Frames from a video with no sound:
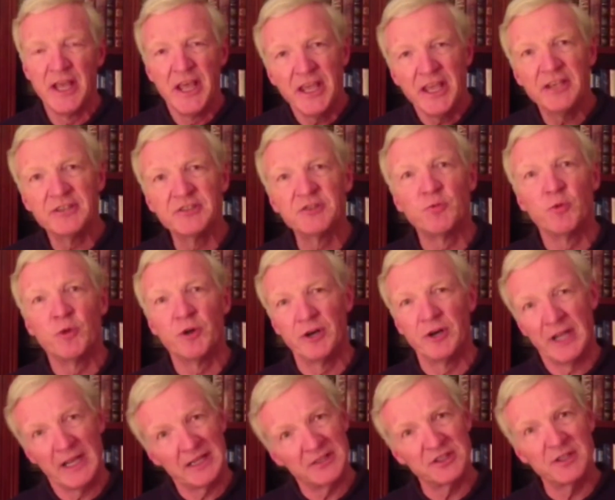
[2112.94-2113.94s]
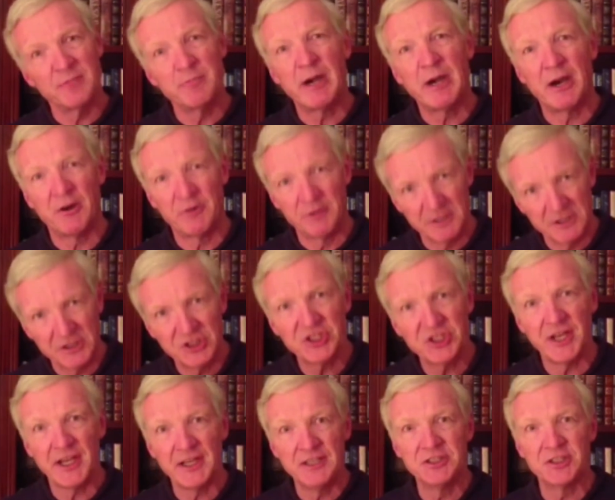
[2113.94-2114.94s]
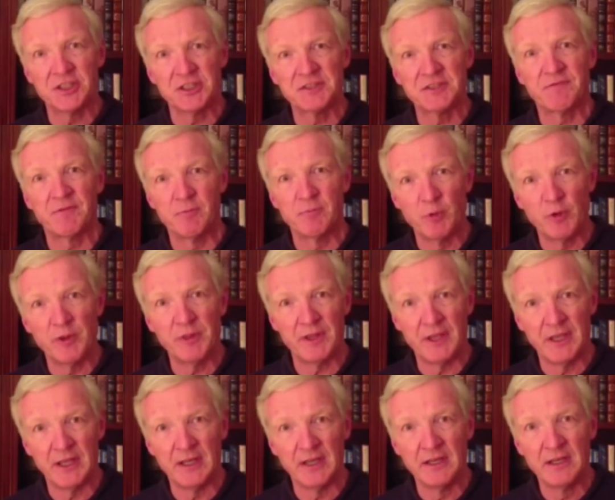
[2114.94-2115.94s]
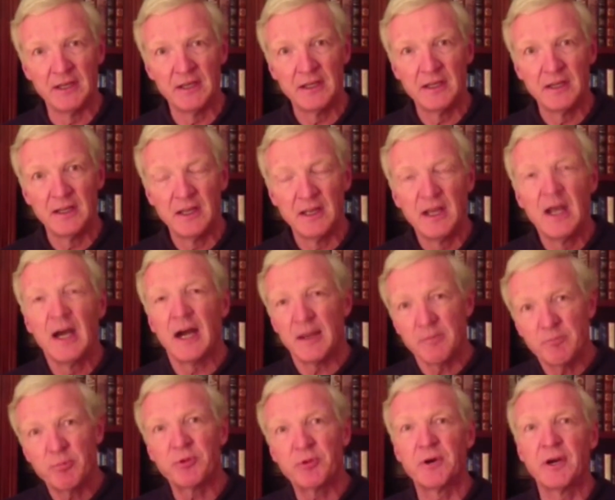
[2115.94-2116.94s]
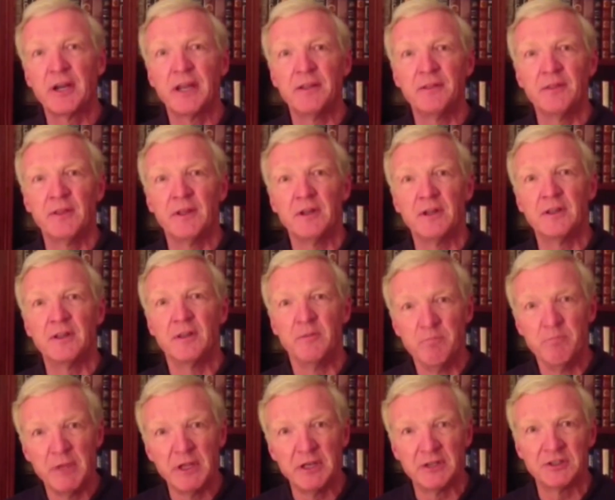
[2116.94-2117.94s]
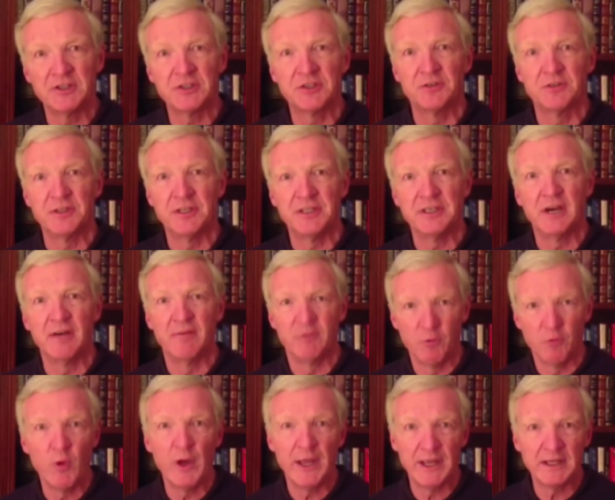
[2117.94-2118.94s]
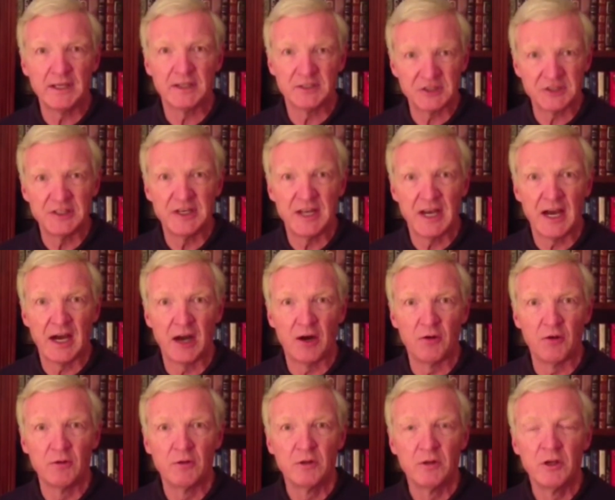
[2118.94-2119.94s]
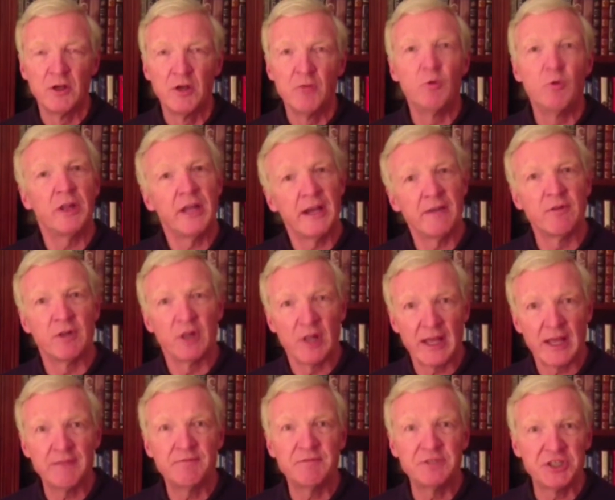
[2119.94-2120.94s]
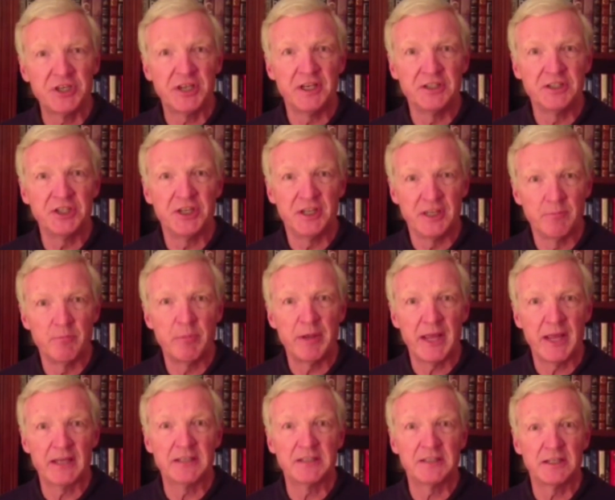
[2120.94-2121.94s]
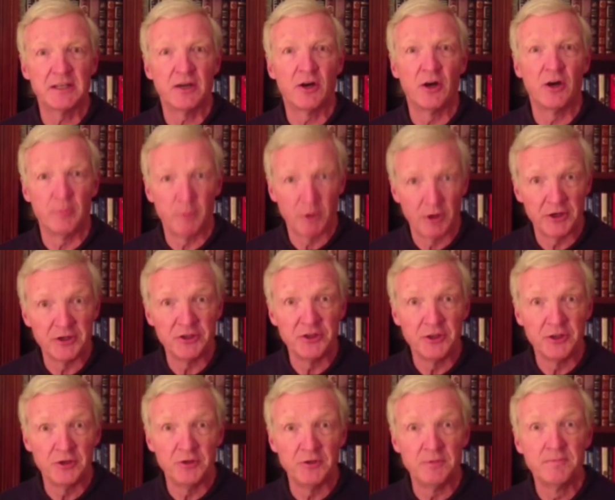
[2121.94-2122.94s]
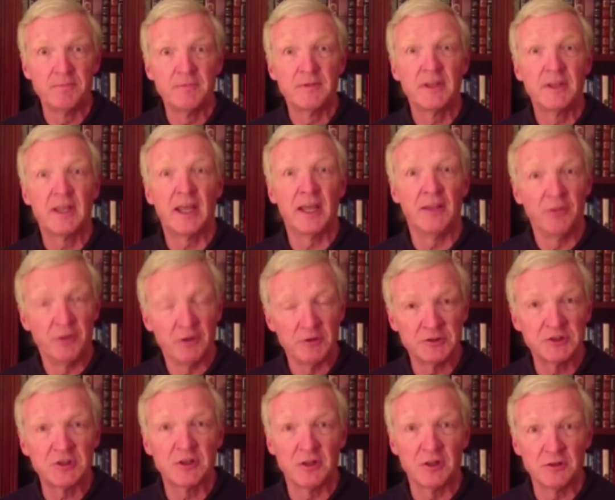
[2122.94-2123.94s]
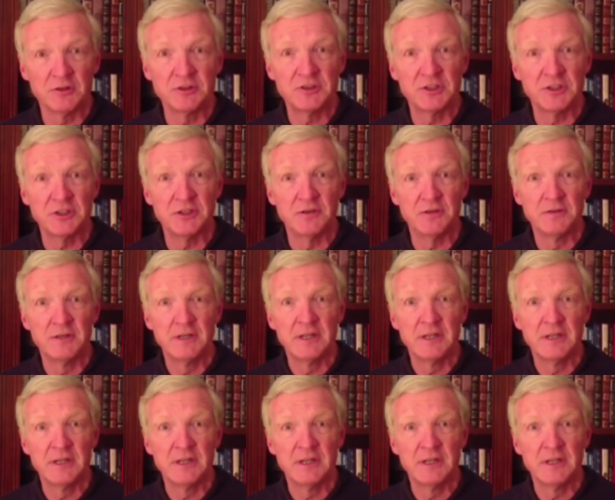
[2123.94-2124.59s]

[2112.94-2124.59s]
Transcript: His Word has the power to change us from within. I pray that the ministry of Awake Us Now will have a life changing impact upon you and those close to you.